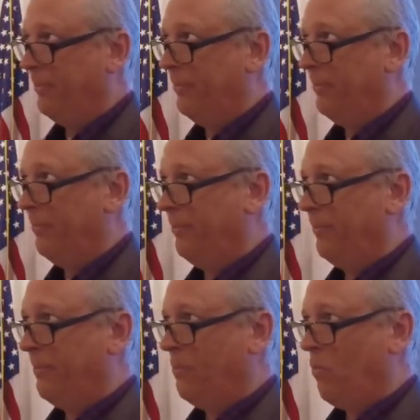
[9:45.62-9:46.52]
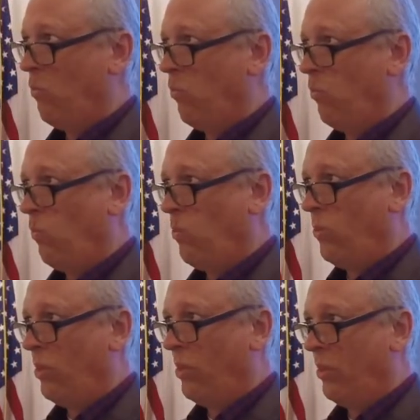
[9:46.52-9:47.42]

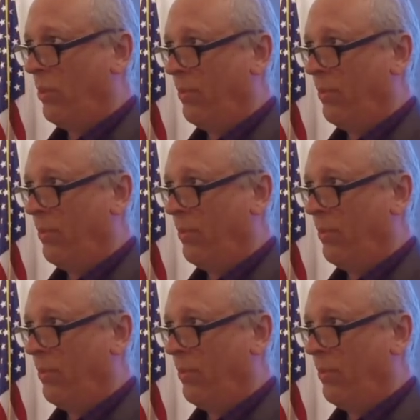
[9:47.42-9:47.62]
[no speech]